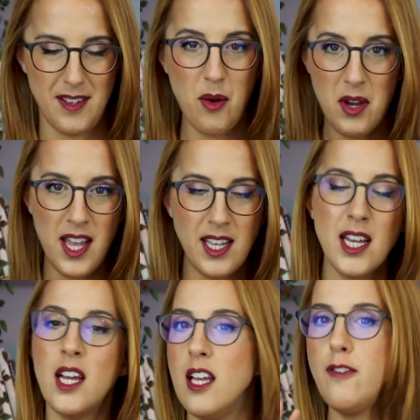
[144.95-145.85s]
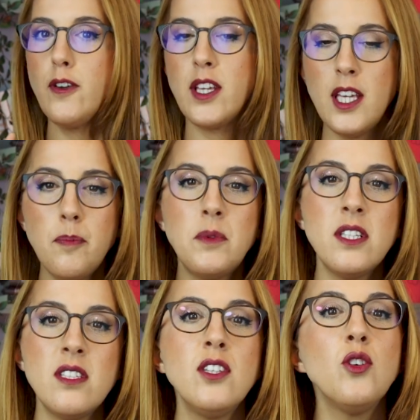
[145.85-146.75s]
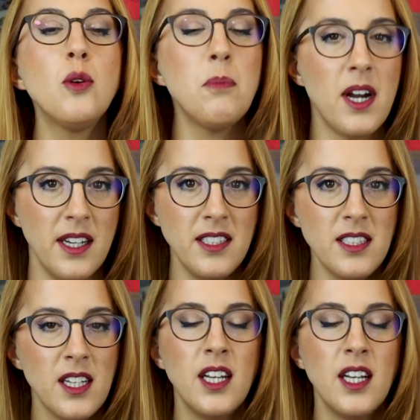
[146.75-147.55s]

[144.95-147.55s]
Okay? If you keep this in your mind,